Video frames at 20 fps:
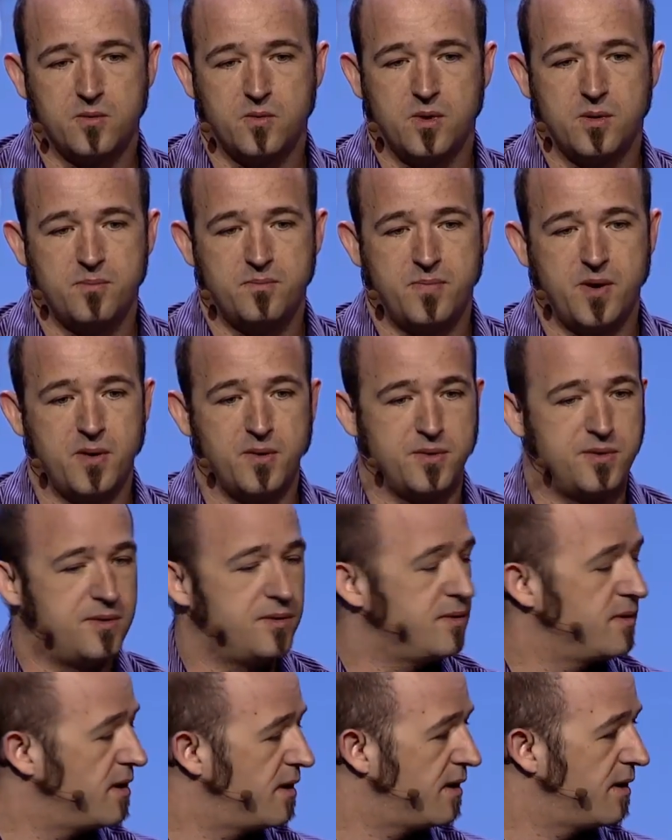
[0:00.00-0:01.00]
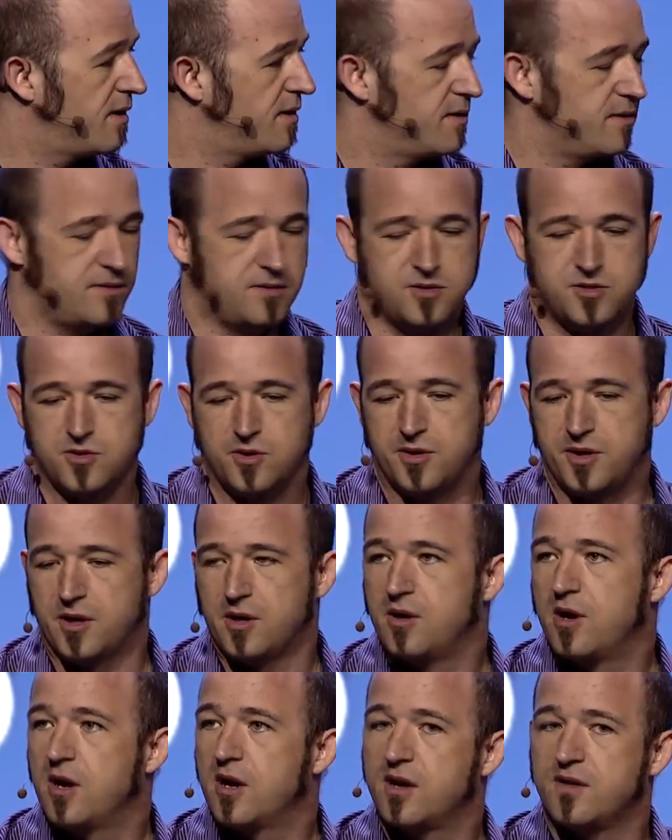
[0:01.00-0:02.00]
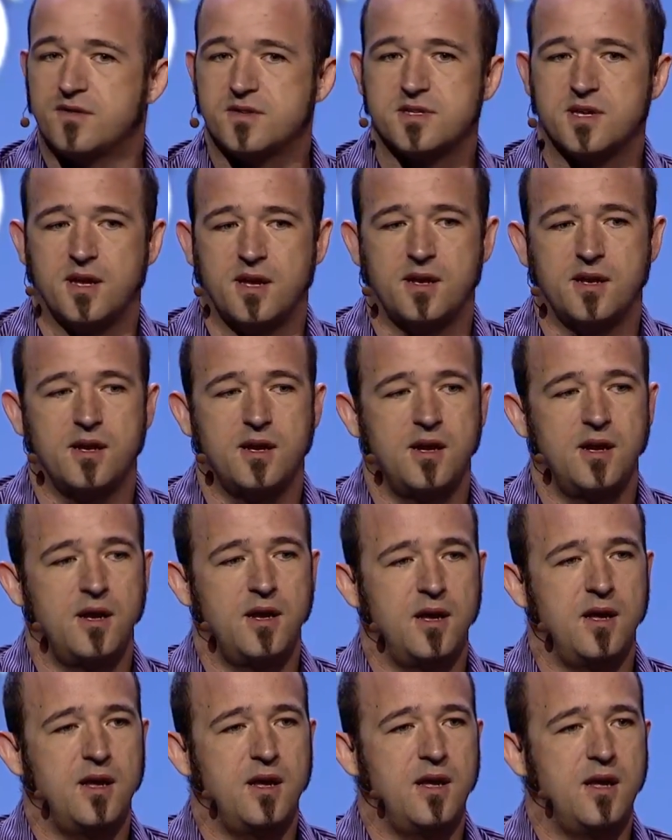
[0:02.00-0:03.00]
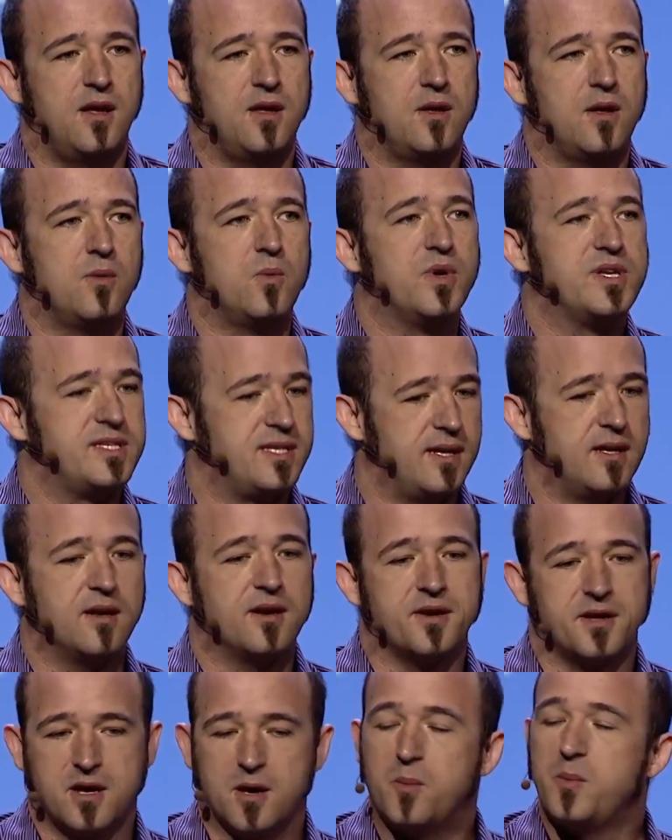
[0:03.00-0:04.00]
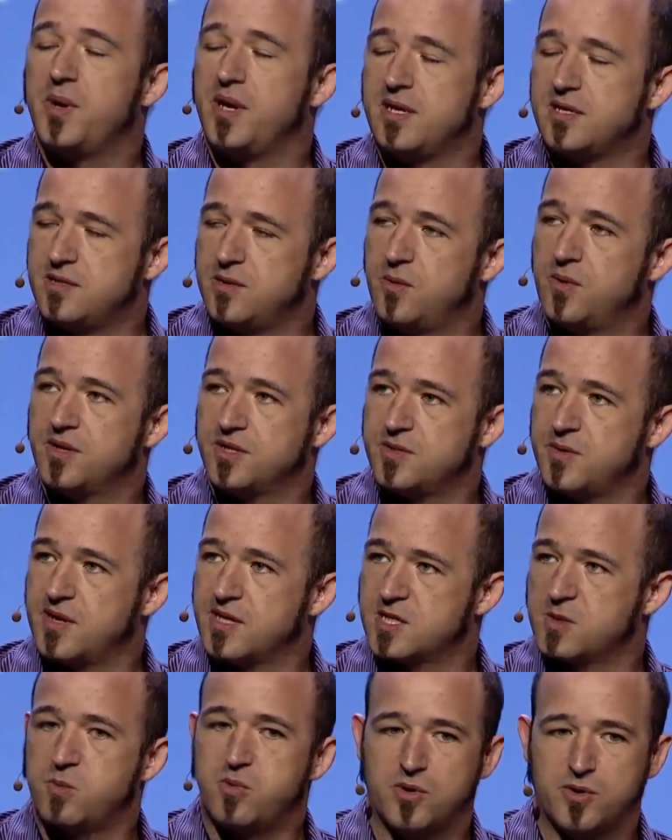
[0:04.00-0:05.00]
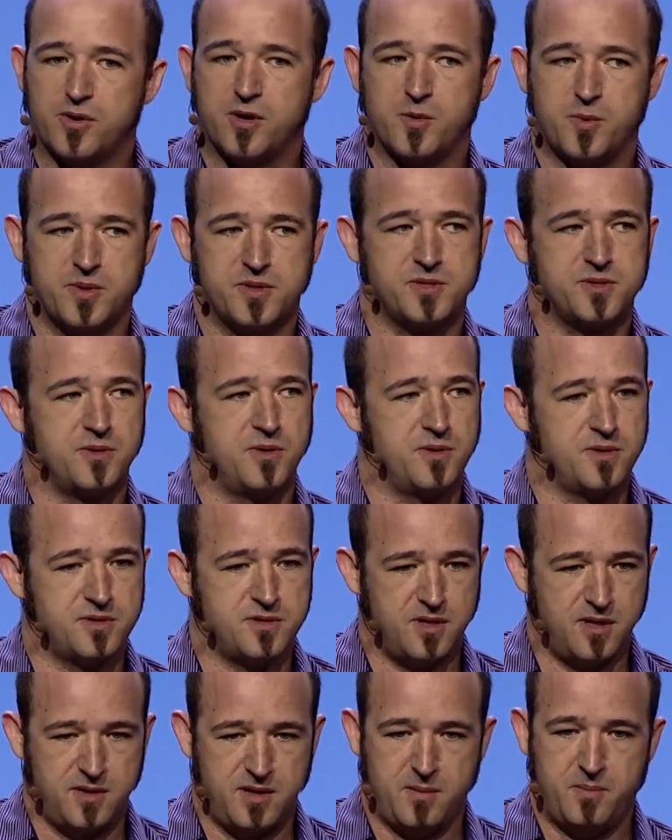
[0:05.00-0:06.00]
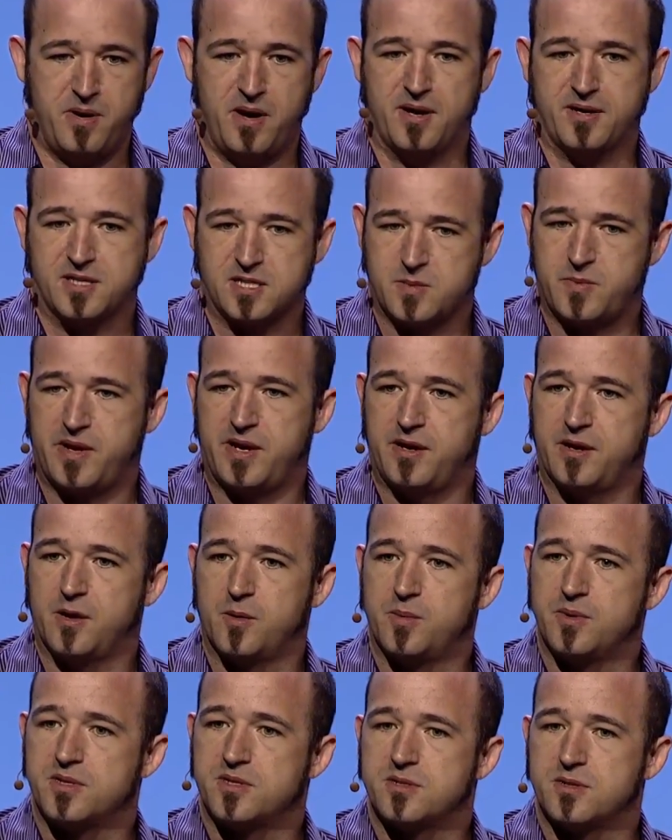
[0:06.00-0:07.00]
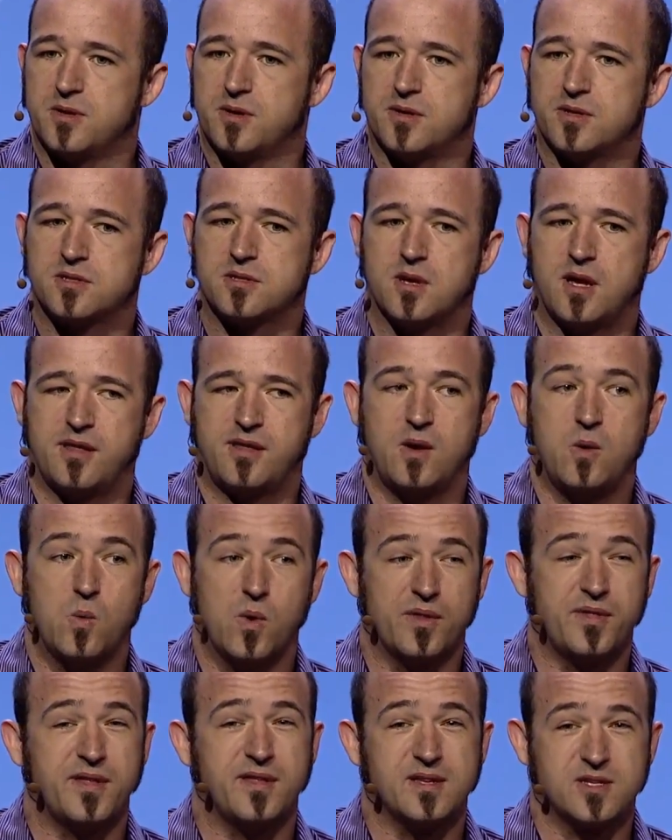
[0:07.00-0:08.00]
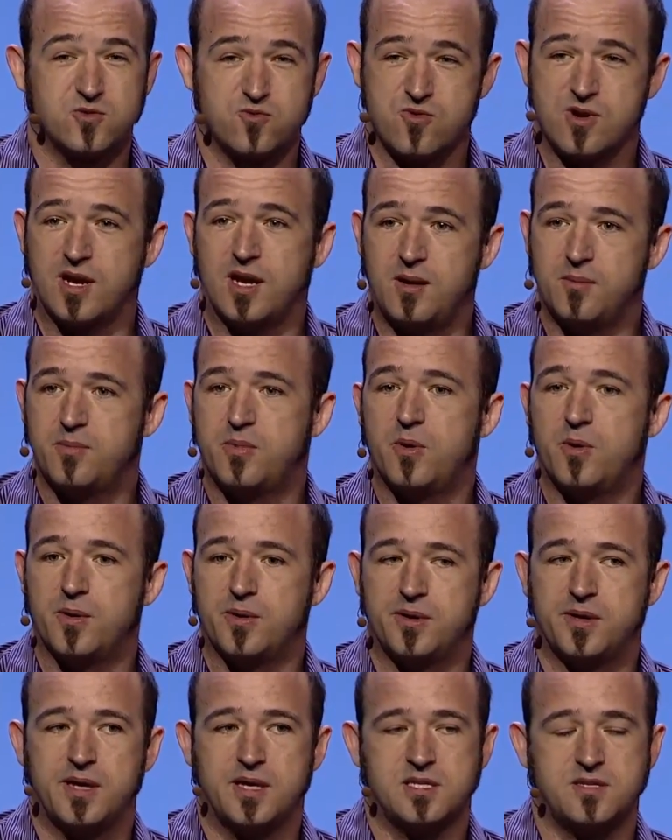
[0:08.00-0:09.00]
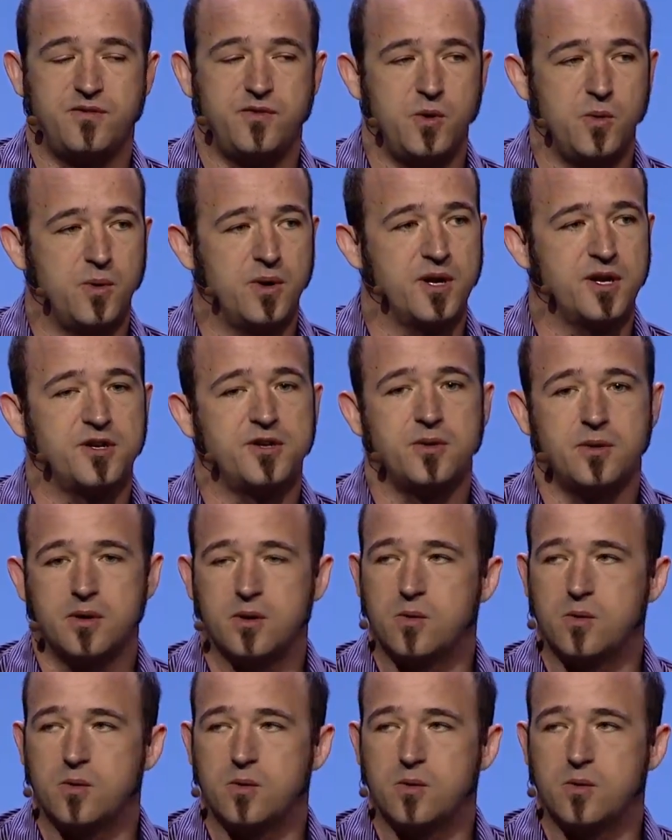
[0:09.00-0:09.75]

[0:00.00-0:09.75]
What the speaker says: what both Sean and Colin have said, we see a lot of companies who want to explore open source and they participate in open source. I think one thing that's really important is if you want to do